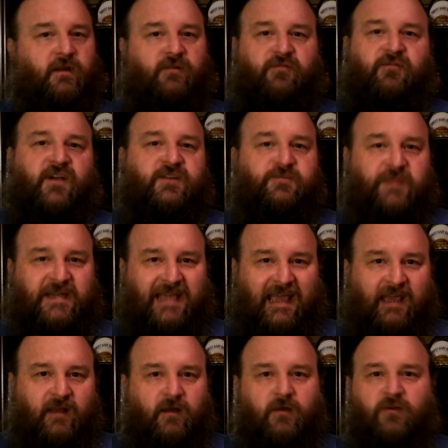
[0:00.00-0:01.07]
fresh
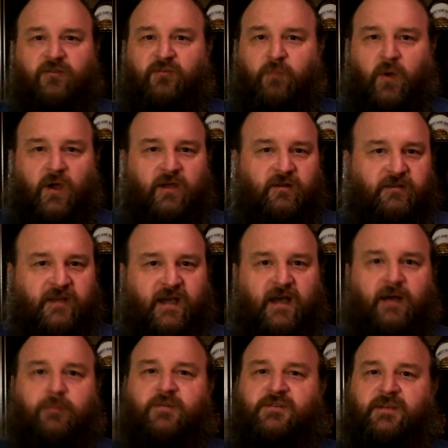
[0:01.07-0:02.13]
potatoes boiled
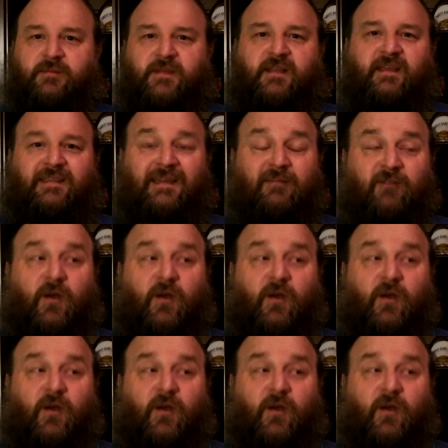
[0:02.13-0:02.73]
up or something like that,